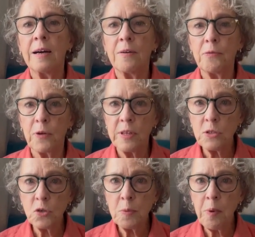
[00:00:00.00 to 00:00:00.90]
For this
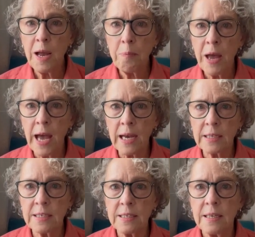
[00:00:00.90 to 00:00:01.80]
trip, I
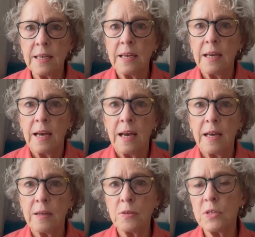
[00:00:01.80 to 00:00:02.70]
packed,
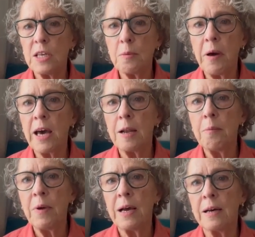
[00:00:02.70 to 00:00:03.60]
you see at the
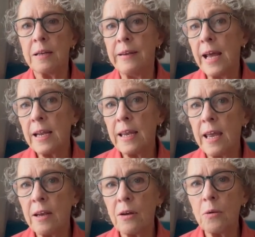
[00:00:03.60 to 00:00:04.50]
bottom, a neck
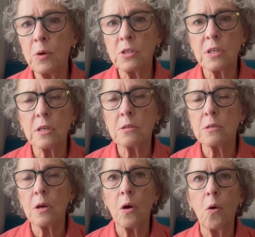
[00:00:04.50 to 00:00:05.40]
gaiter, which
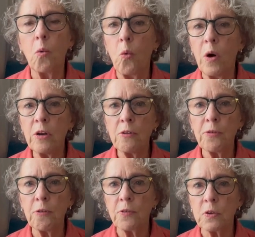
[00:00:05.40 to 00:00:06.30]
is a
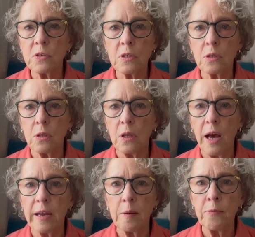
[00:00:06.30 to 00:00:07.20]
wonderful, versatile
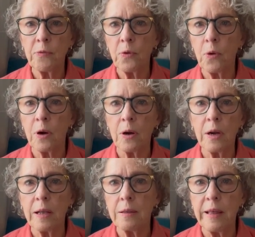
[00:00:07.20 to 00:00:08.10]
item for
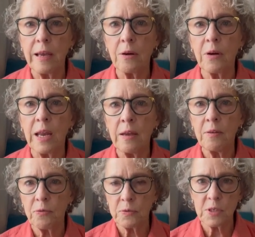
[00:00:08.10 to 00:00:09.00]
layering
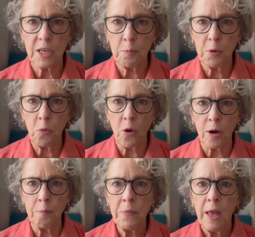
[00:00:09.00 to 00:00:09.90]
to keep you
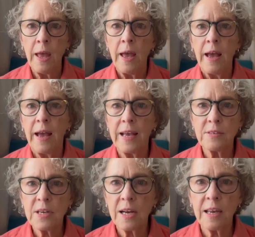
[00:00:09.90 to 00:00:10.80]
warm, a
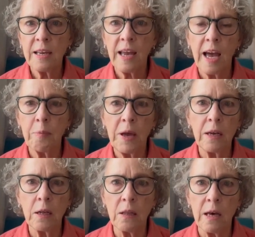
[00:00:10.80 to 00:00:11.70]
stocking cap,
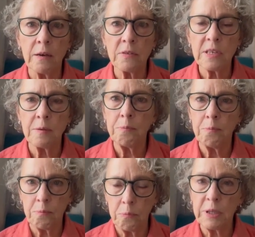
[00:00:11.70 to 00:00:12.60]
and gloves.
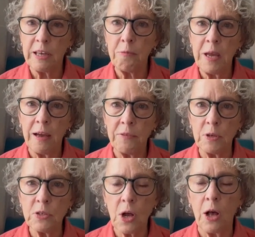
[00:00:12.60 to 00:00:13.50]
And believe me, I've
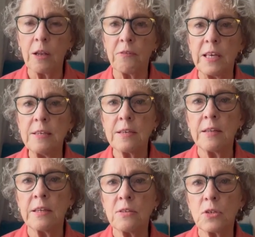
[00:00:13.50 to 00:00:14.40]
used all of these on
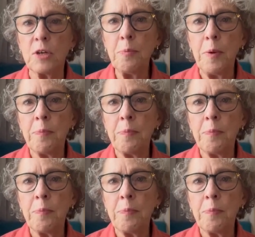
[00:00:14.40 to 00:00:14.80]
this trip.